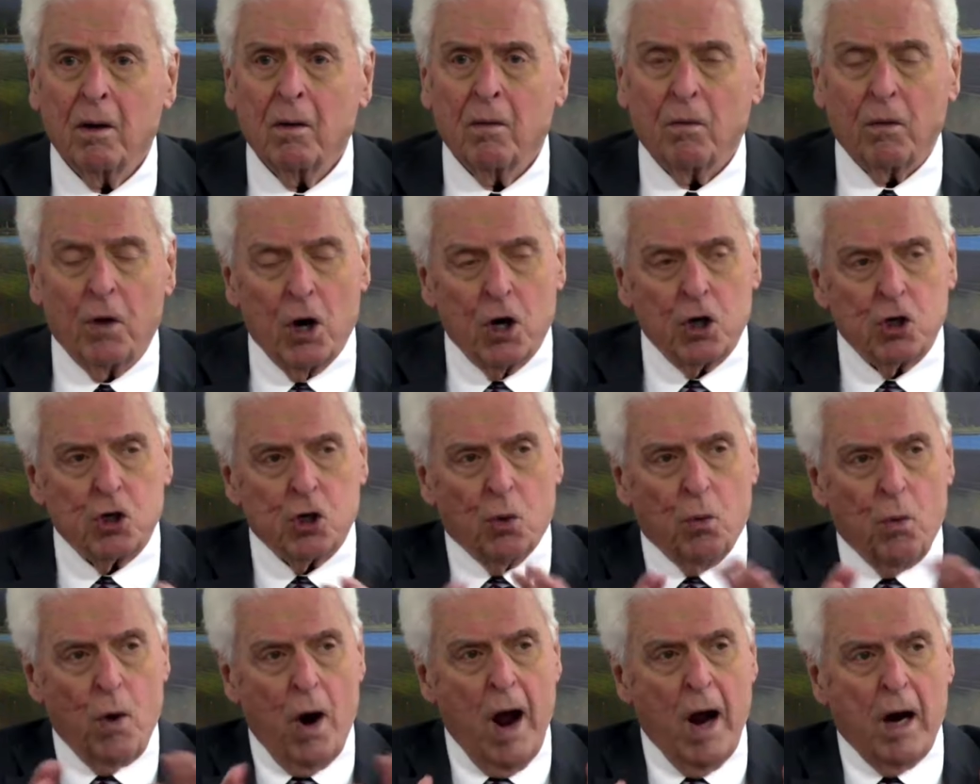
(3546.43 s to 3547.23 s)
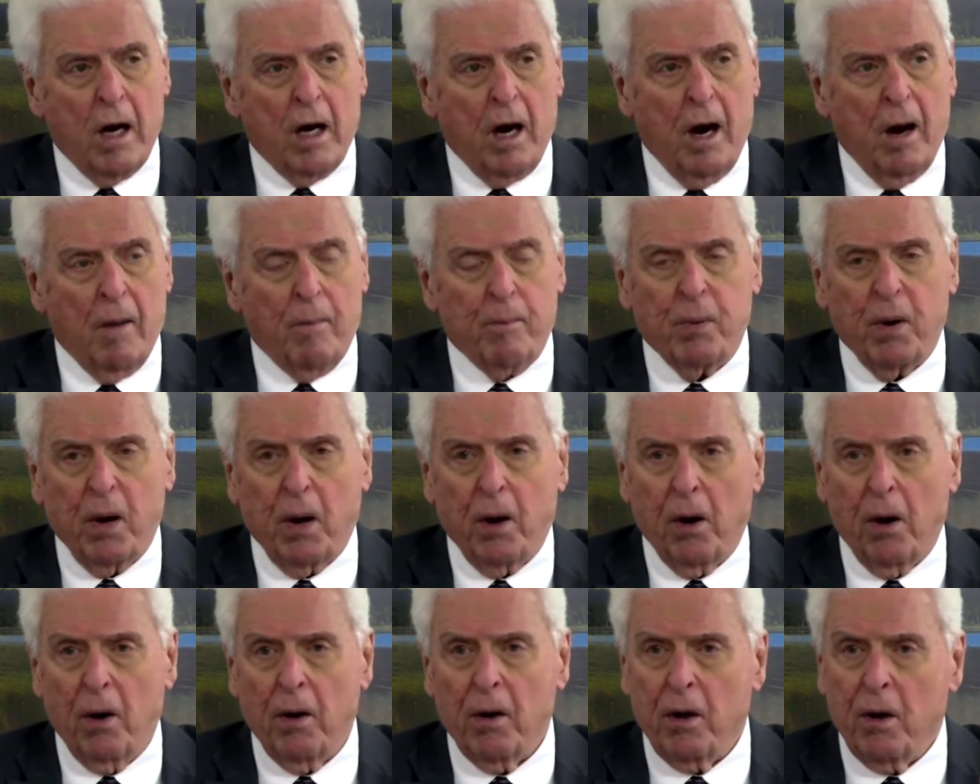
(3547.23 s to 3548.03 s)
there's a rock up
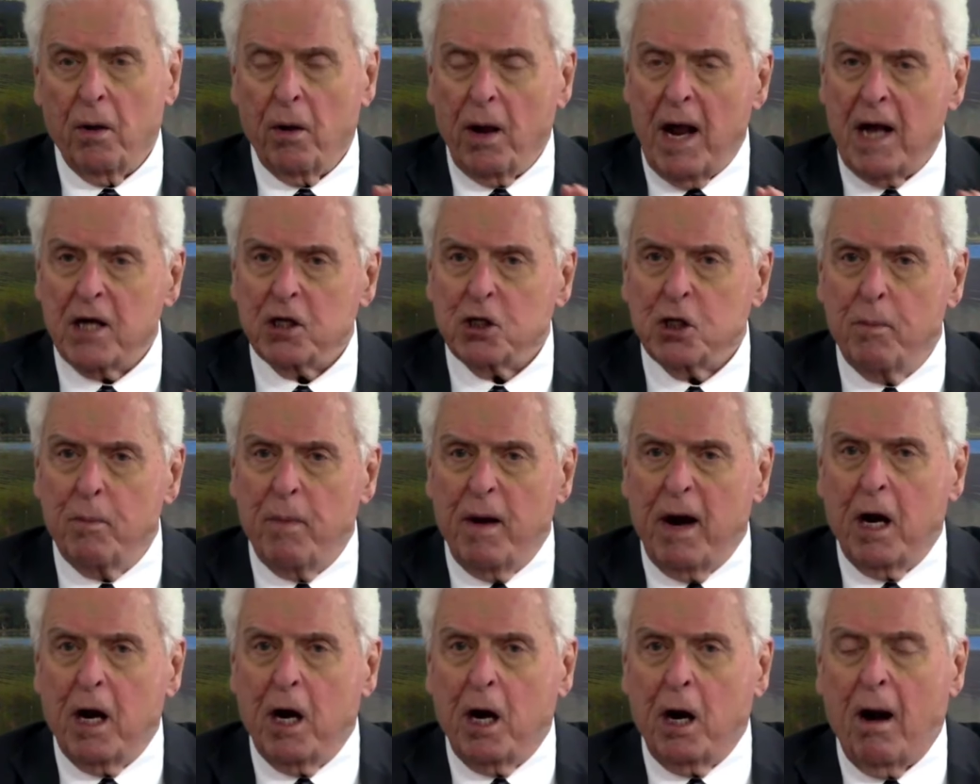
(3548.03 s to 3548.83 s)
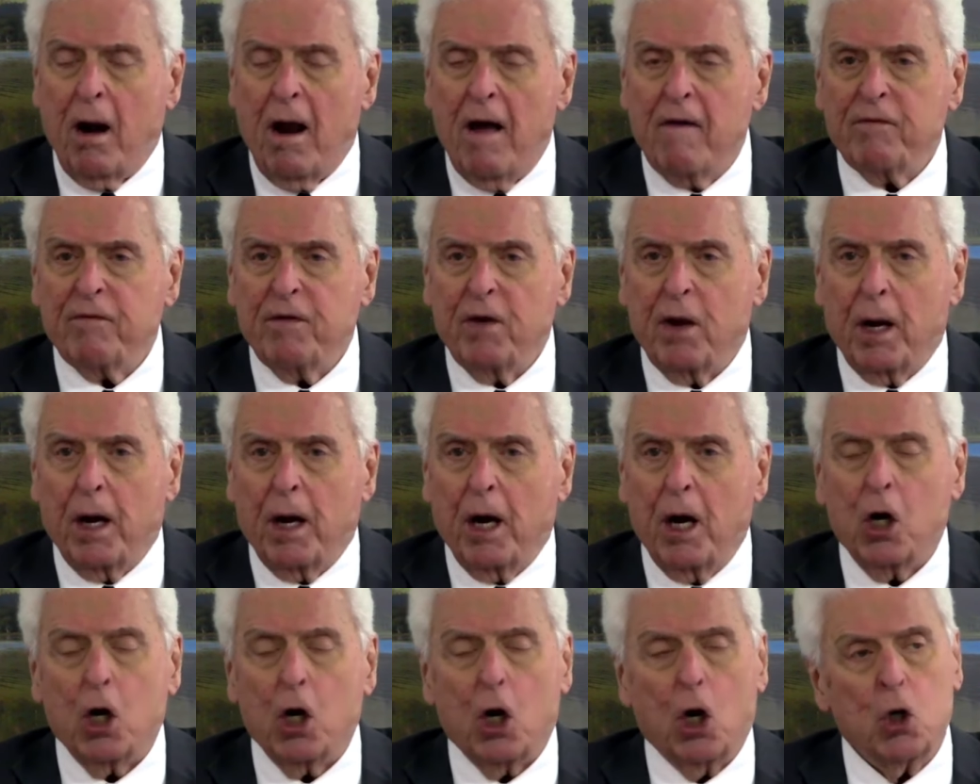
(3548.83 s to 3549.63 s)
here, and it has a big cleft in
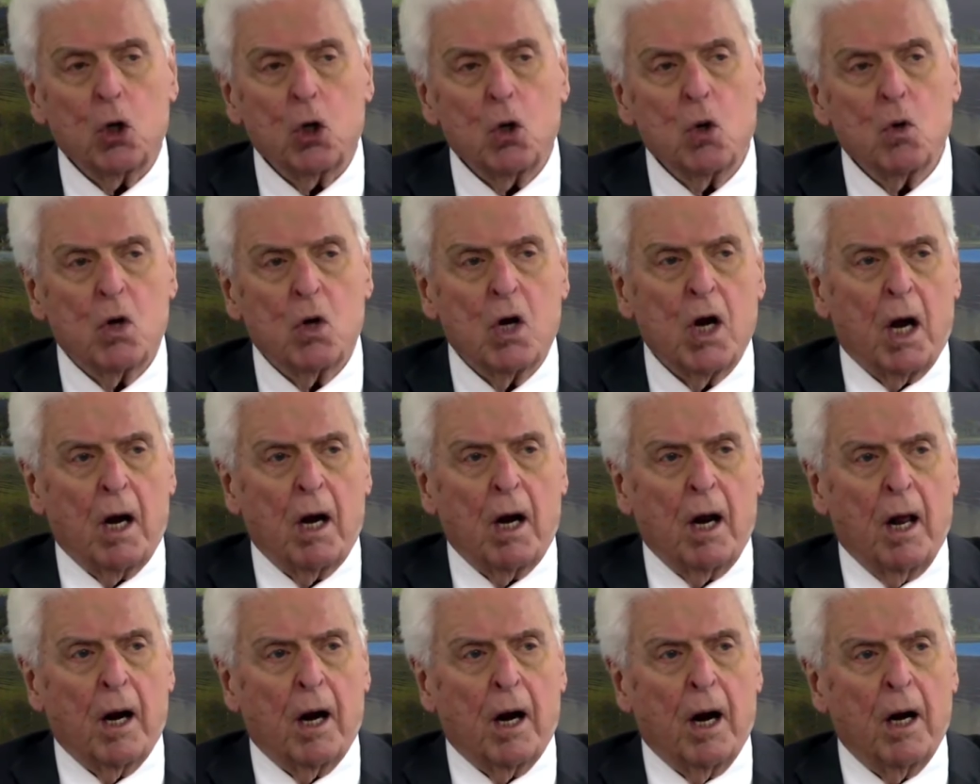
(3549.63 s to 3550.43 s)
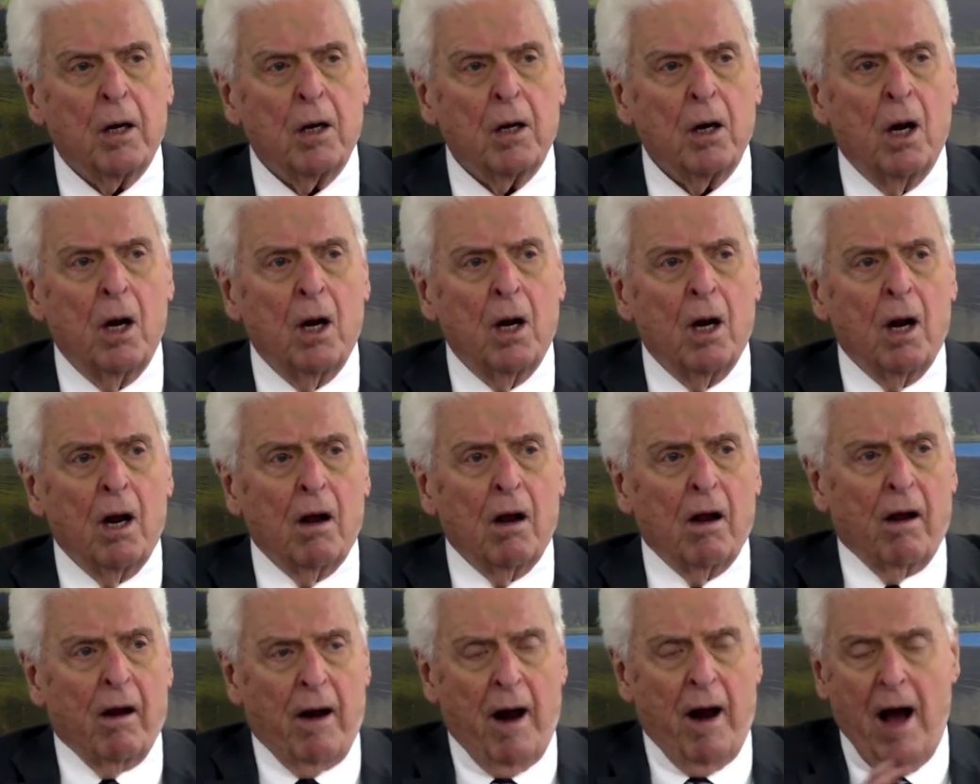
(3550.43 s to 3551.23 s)
it, and you get in it,
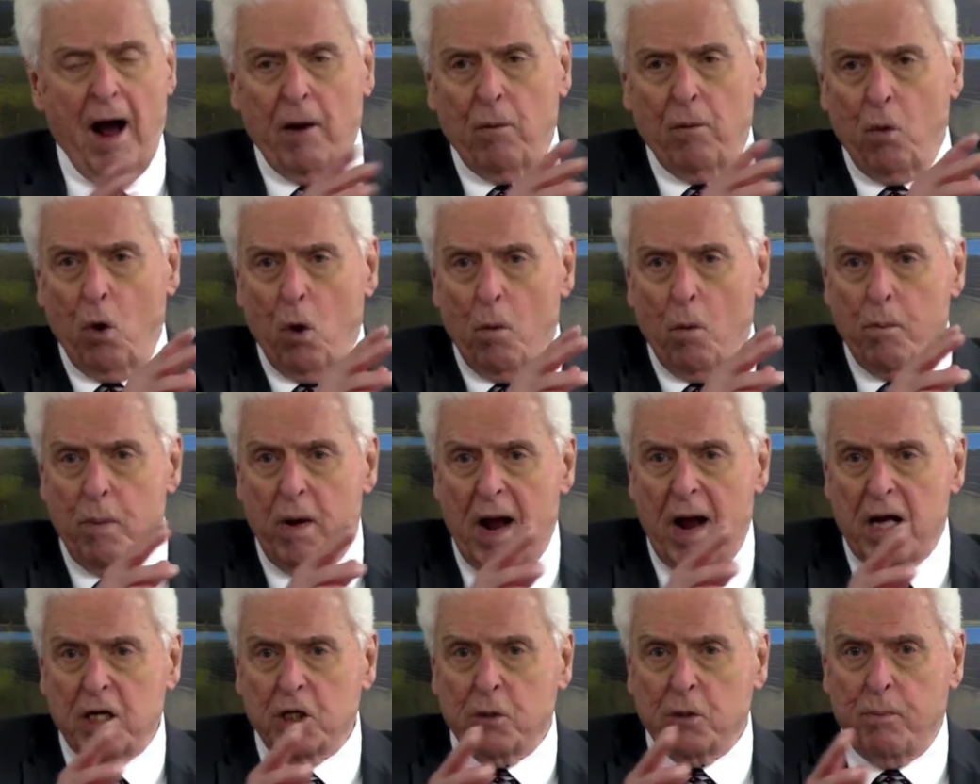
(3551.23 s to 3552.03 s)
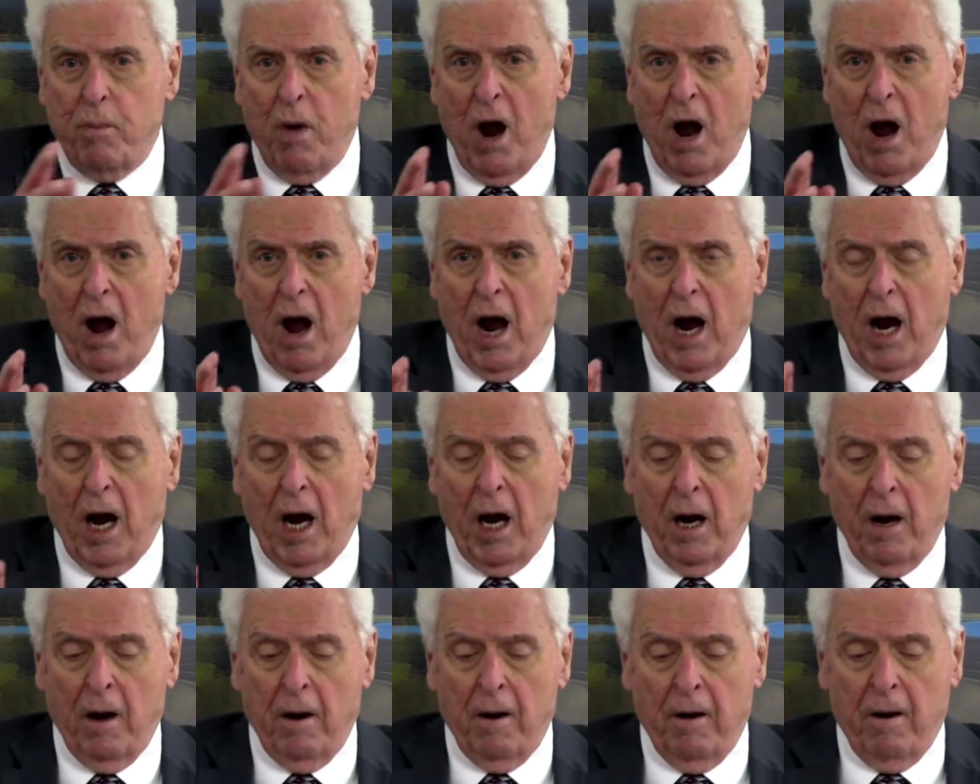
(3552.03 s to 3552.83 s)
and I will pass
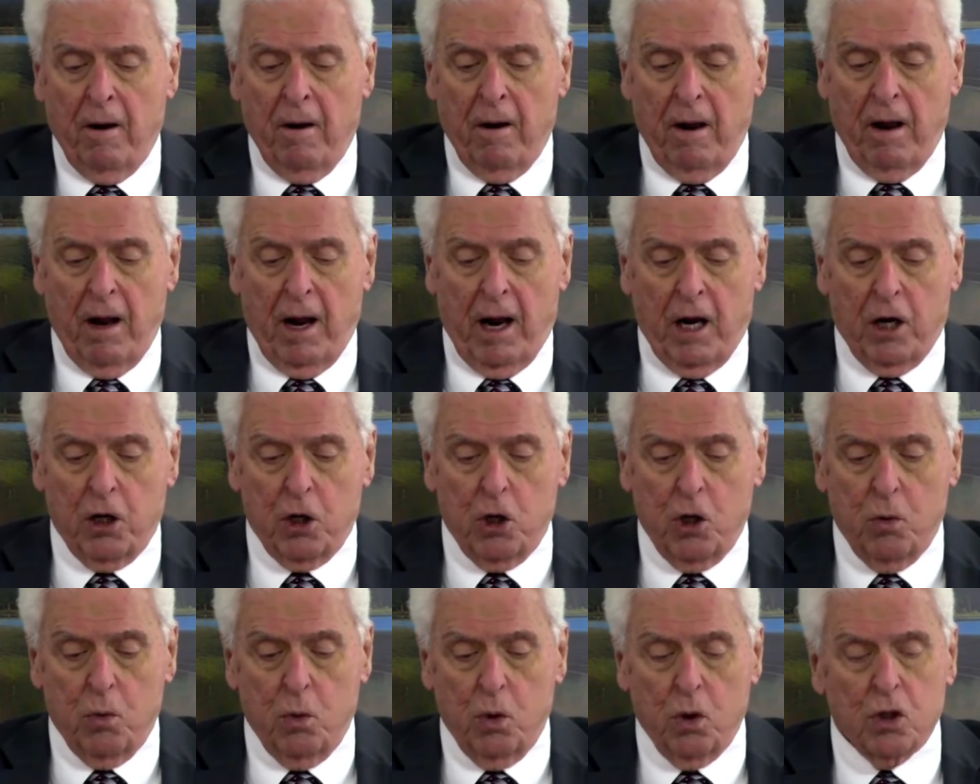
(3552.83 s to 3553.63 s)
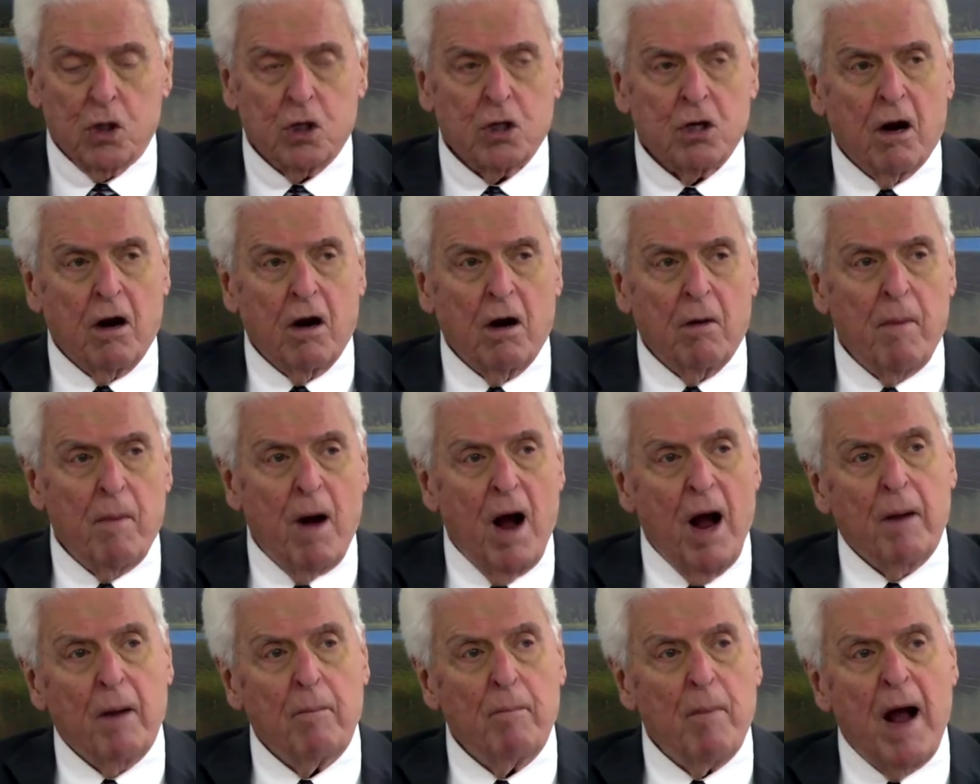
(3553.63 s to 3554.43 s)
by, and you will see
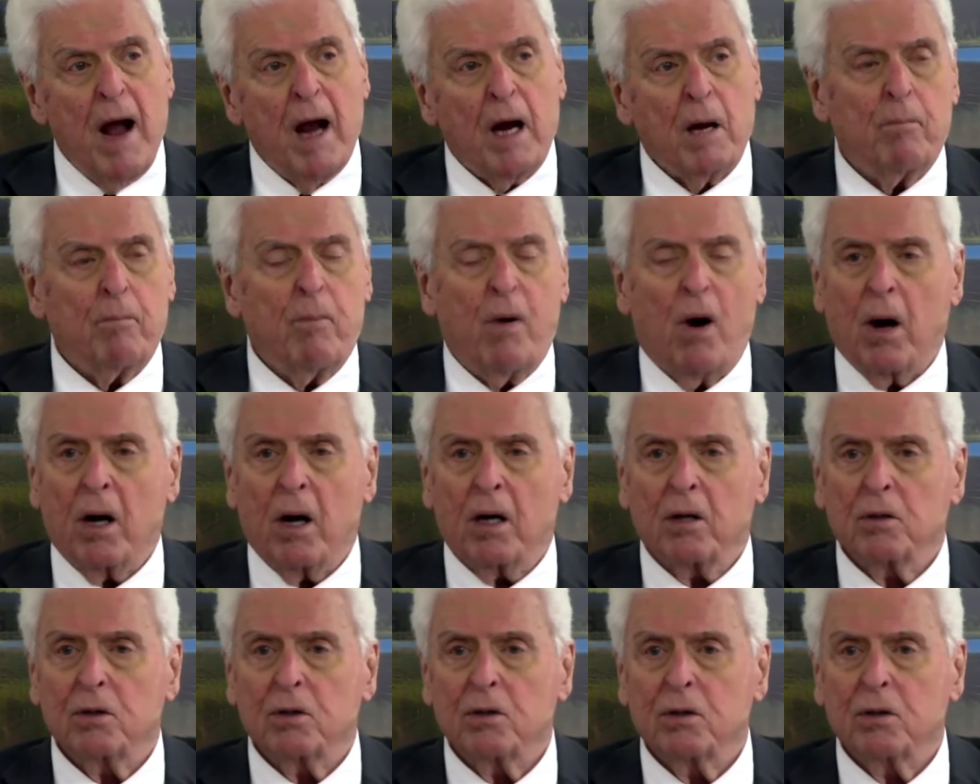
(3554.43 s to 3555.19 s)
my back part.